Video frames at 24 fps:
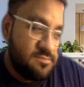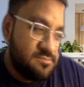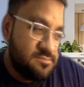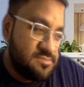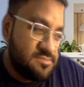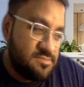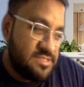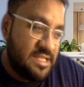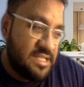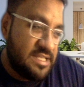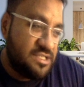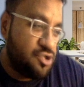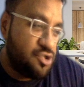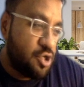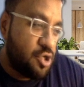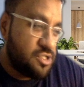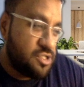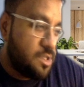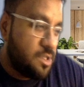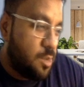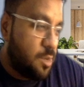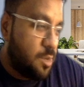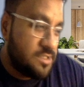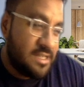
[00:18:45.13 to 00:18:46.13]
since
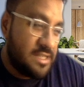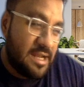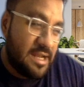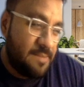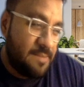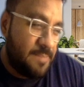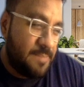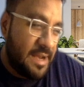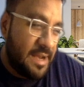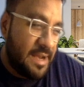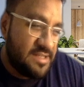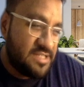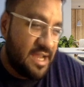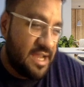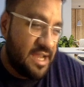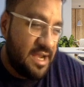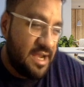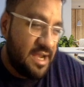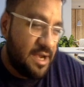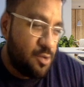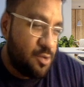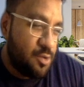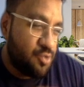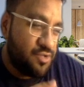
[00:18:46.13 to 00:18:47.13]
Joshua was an unplanned
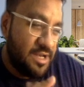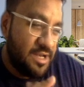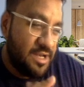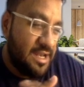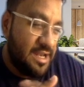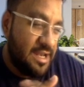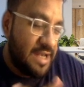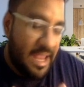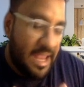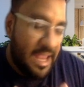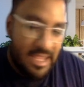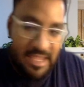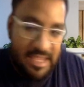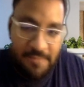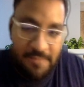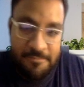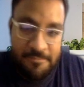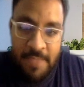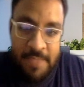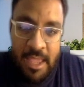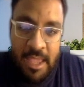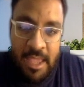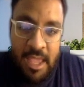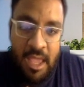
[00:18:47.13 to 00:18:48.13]
child, I don't really like
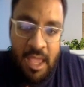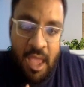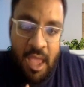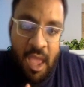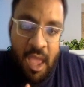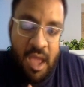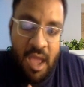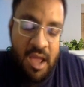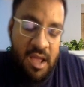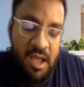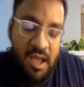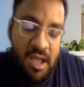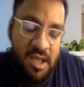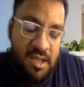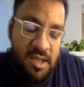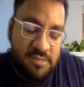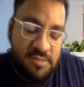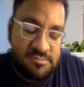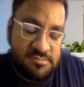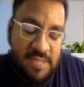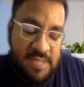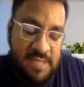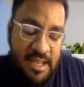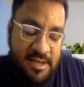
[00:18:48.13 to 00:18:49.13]
him,
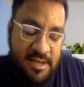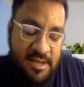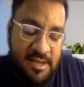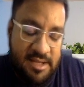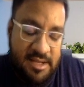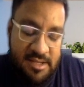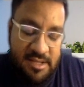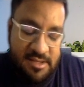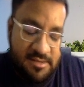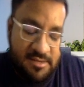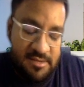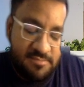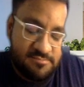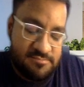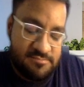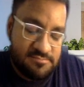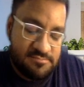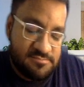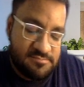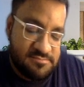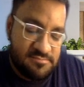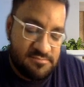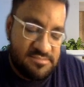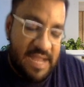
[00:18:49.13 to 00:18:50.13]
and
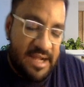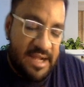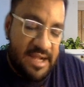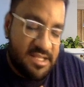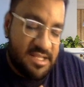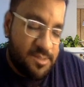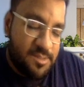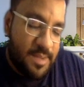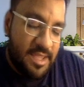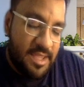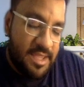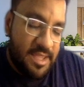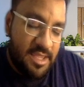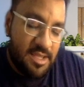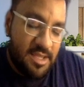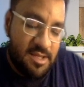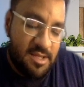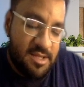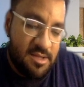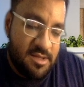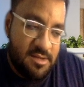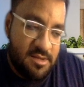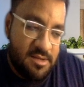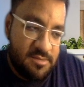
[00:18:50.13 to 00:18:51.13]
that is why
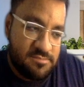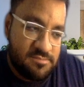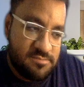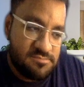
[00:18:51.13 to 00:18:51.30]
I